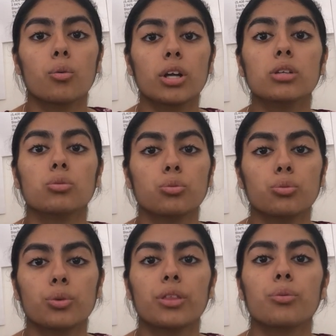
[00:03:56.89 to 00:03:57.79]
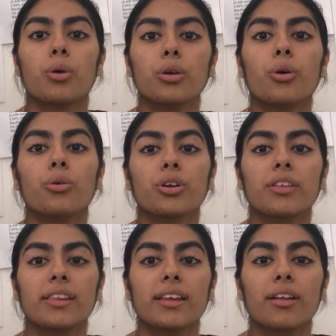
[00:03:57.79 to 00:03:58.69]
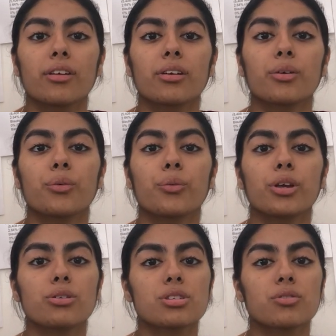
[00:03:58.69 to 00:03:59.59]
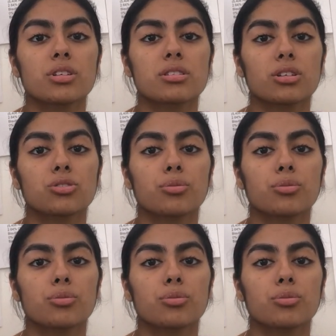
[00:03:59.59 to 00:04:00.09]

one older than the other. We used the results